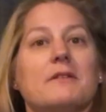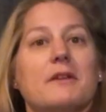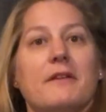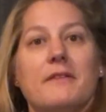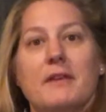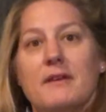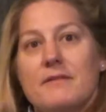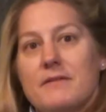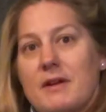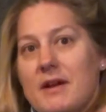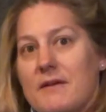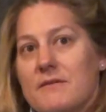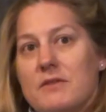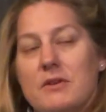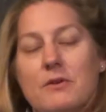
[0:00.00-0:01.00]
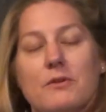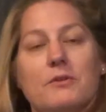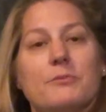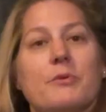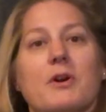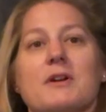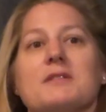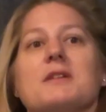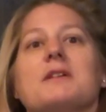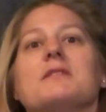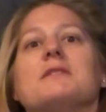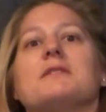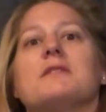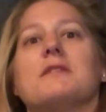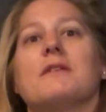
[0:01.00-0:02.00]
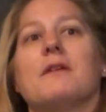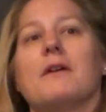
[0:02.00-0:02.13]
and they have the old process